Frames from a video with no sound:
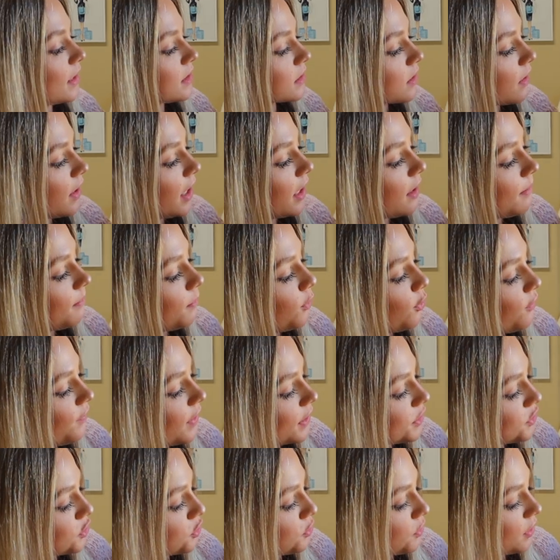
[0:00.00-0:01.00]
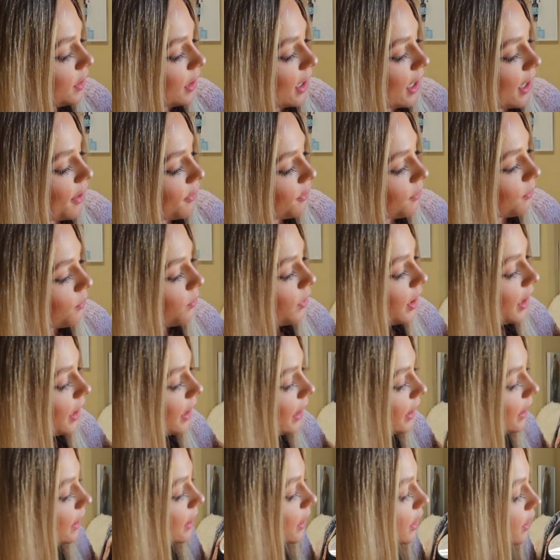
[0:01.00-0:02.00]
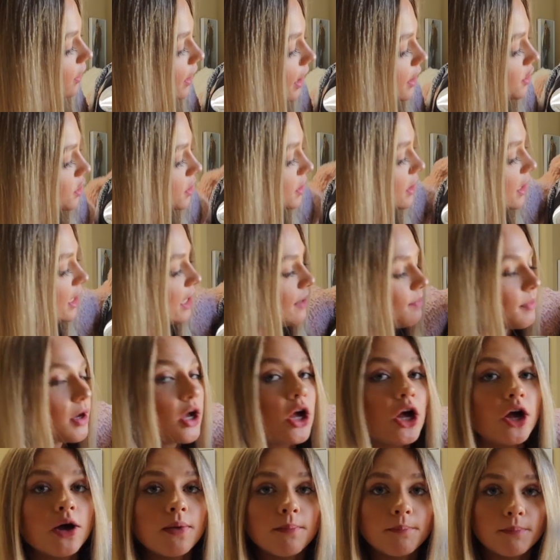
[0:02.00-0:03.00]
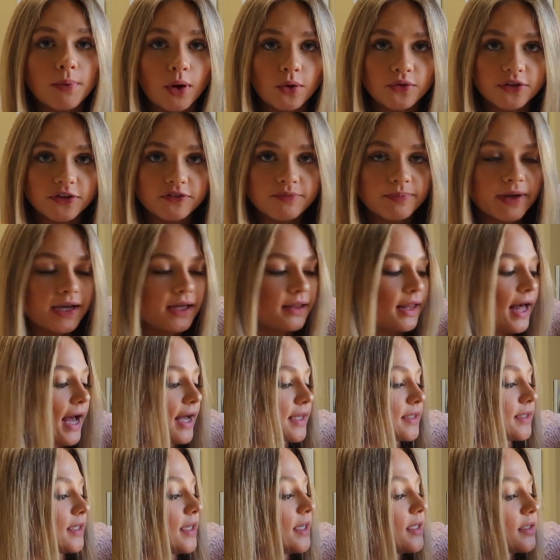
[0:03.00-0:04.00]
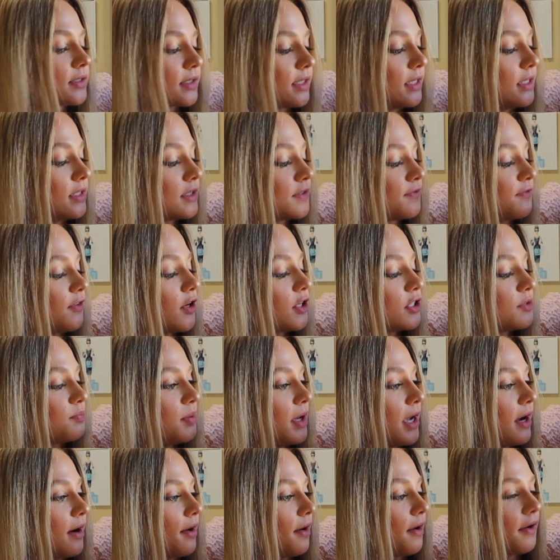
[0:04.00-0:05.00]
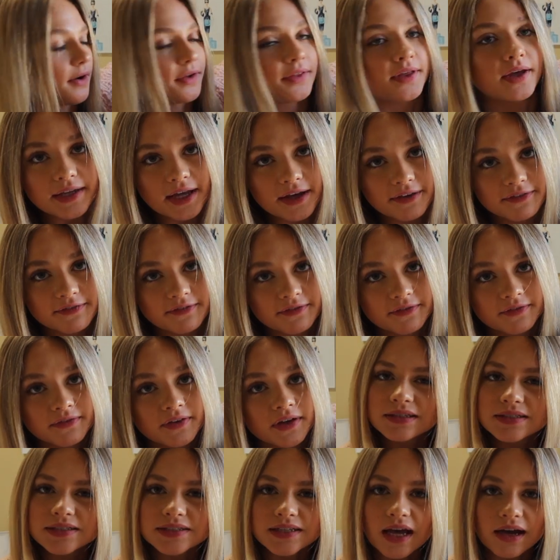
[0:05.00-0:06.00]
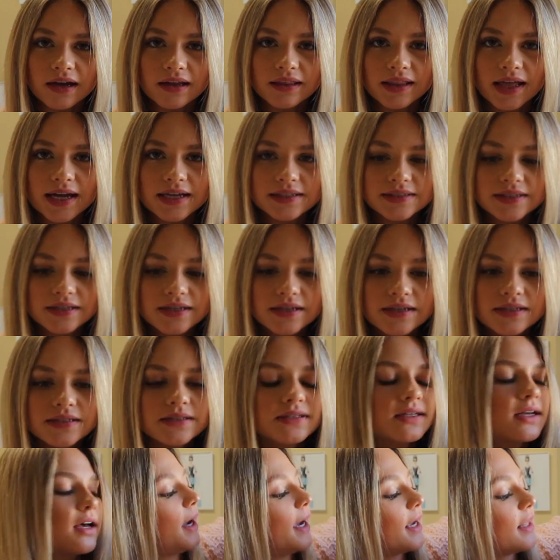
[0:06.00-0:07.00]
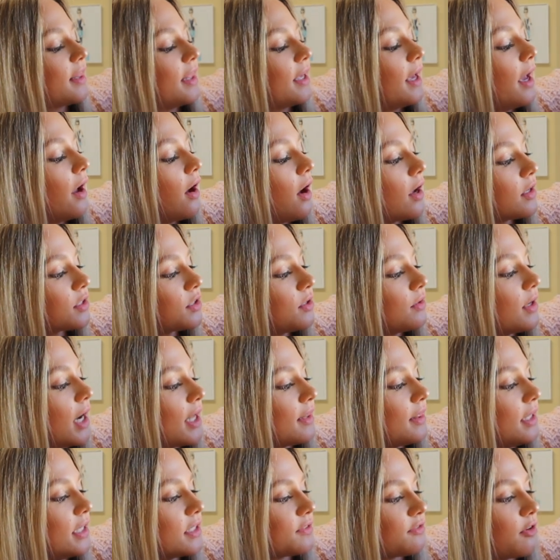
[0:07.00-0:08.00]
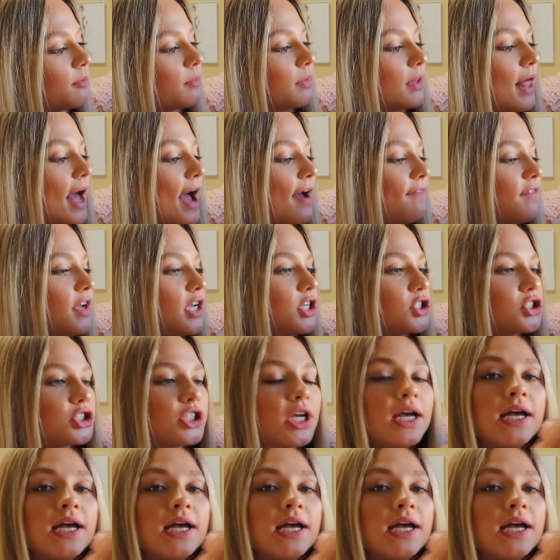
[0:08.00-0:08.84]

let's go ahead and move into the other one. In here, I just keep both of my glasses. These first pair are the Diff sunglasses. I think I also got these from Lavish.